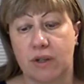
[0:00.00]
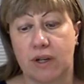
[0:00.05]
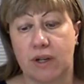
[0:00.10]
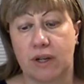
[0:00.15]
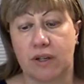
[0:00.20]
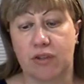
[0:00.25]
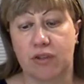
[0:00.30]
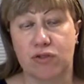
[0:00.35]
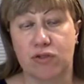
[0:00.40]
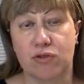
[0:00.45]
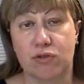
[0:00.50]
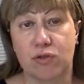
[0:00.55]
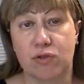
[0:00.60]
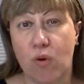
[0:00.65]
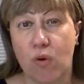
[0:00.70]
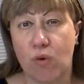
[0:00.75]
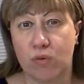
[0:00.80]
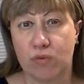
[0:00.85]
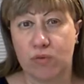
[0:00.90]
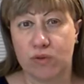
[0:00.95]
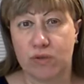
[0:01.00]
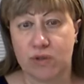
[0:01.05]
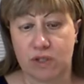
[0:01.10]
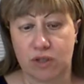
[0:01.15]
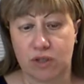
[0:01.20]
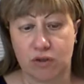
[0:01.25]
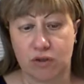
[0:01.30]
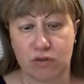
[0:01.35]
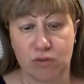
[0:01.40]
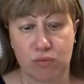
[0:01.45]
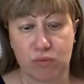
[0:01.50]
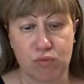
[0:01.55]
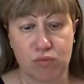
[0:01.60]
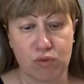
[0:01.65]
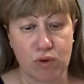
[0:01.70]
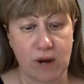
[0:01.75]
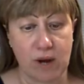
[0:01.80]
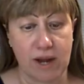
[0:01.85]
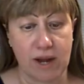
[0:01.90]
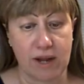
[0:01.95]
and stones into
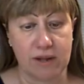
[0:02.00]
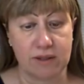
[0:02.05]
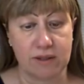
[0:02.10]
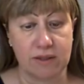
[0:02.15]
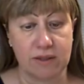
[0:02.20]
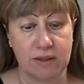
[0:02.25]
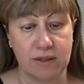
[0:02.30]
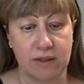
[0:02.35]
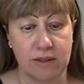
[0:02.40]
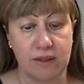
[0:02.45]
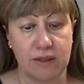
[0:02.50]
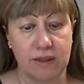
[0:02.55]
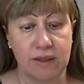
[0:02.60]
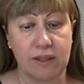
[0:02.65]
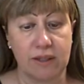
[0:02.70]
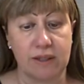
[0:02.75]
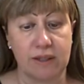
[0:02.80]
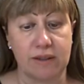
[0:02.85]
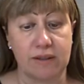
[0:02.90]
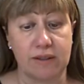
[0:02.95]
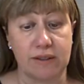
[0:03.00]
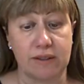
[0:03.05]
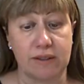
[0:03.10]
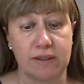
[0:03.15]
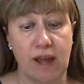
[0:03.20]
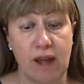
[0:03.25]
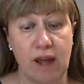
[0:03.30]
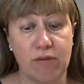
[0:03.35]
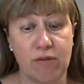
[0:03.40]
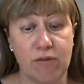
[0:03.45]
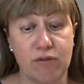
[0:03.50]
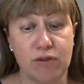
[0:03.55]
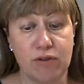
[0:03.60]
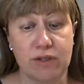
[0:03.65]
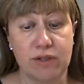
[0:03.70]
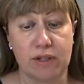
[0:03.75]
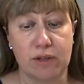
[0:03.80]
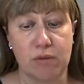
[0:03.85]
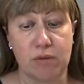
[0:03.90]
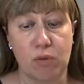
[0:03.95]
bread in the endeavors
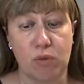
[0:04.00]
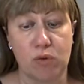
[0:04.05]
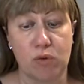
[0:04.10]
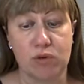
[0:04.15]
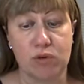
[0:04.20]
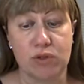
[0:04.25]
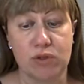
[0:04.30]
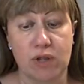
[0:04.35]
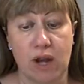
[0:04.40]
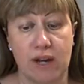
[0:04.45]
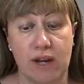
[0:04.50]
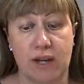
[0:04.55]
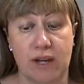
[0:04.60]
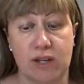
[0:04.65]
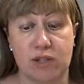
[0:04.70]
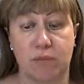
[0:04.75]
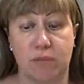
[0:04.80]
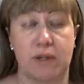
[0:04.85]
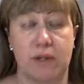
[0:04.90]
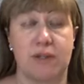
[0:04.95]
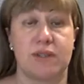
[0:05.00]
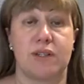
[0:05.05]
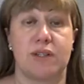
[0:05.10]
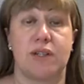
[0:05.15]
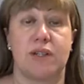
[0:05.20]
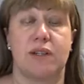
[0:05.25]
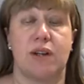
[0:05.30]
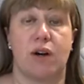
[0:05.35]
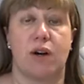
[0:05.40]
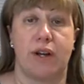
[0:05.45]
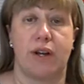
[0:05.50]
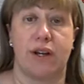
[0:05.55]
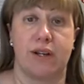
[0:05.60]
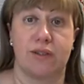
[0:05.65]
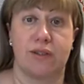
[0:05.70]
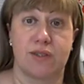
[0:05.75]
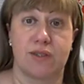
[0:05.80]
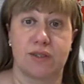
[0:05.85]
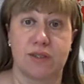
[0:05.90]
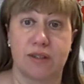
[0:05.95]
that the Most High has placed in our
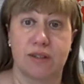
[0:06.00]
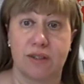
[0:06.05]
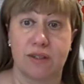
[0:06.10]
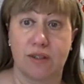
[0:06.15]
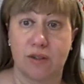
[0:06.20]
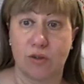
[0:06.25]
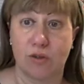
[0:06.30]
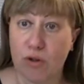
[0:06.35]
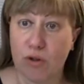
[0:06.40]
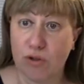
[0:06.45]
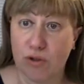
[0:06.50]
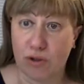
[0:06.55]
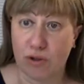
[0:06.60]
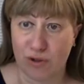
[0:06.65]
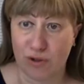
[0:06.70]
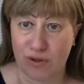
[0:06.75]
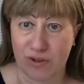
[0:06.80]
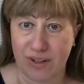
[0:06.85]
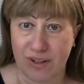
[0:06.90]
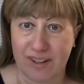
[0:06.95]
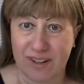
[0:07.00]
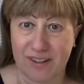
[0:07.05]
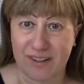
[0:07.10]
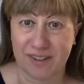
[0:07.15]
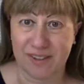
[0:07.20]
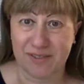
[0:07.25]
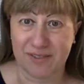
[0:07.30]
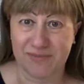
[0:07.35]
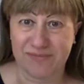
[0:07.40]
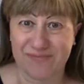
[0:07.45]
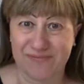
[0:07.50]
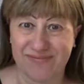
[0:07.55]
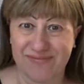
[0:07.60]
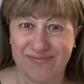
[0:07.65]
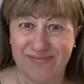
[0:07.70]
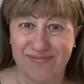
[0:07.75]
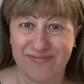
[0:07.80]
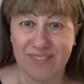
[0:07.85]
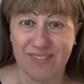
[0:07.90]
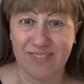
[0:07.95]
hands. What do you think?
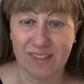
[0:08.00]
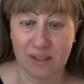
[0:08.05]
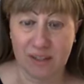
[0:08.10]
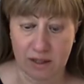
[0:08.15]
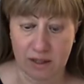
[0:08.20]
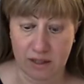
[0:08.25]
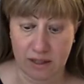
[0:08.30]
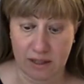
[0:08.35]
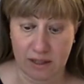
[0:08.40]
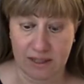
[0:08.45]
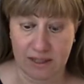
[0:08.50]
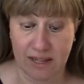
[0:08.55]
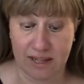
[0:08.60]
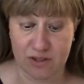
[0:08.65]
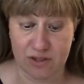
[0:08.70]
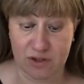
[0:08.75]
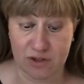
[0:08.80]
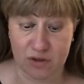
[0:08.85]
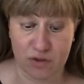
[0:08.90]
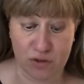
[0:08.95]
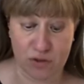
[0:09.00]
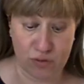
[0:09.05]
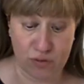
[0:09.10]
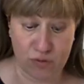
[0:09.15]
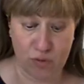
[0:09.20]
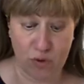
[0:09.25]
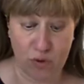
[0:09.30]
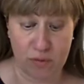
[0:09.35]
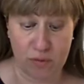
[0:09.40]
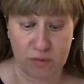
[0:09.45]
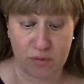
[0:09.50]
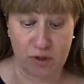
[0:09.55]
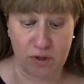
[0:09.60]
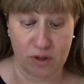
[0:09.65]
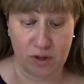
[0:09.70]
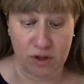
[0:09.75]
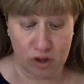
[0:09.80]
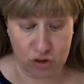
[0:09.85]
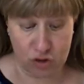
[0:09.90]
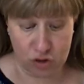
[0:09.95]
Hmm? Let us transform
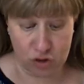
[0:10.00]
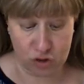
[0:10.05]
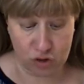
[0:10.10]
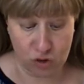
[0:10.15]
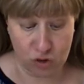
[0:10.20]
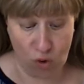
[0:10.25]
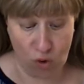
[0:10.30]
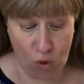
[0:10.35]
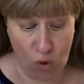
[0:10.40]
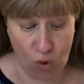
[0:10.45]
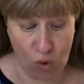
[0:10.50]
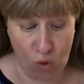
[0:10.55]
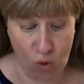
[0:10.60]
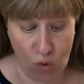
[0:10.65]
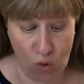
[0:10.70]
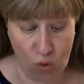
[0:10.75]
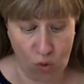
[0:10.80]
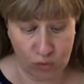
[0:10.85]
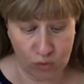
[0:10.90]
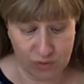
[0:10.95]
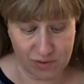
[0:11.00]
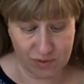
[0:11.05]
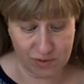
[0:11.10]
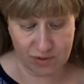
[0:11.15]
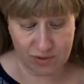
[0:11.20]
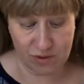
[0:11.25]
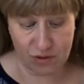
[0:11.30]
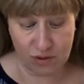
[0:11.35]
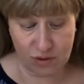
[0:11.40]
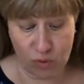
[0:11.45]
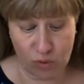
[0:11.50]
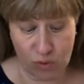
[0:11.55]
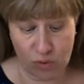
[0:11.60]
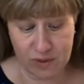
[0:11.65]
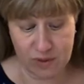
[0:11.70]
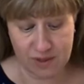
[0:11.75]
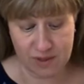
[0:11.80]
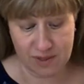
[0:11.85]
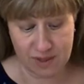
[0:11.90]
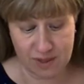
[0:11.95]
stones,
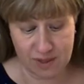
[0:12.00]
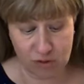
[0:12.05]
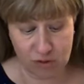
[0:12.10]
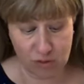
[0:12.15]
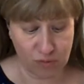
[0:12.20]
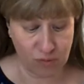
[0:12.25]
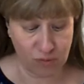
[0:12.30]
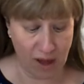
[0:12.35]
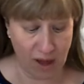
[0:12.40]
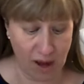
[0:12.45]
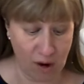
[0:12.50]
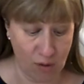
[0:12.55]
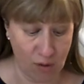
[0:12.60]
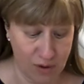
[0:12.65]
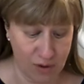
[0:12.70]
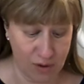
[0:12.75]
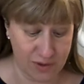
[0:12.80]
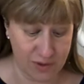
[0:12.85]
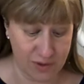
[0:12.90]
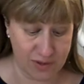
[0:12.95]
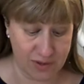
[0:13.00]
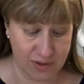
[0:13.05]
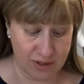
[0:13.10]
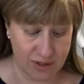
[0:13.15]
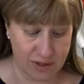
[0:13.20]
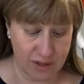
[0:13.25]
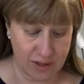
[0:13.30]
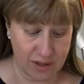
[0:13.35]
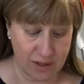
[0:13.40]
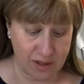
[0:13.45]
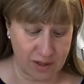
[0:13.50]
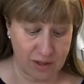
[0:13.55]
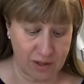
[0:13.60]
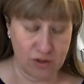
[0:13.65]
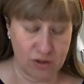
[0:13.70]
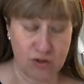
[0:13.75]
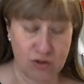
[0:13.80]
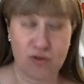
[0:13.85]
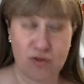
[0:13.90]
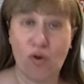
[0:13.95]
thorns into flowers,
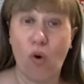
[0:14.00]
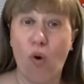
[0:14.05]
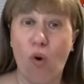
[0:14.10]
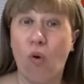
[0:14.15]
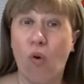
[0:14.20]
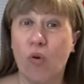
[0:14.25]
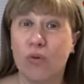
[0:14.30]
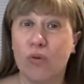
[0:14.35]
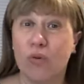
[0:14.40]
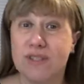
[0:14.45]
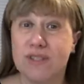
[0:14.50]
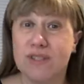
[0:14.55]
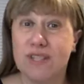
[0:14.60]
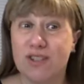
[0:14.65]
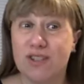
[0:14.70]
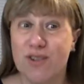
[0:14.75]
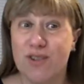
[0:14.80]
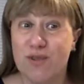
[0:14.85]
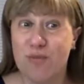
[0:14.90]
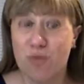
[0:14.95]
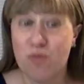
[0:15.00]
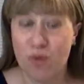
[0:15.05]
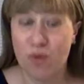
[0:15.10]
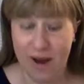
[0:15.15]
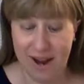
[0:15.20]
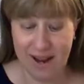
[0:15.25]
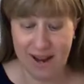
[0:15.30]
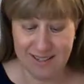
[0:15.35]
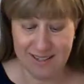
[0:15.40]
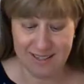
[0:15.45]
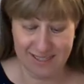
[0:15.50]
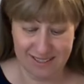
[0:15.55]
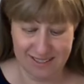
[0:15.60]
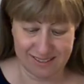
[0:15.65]
stones into bread,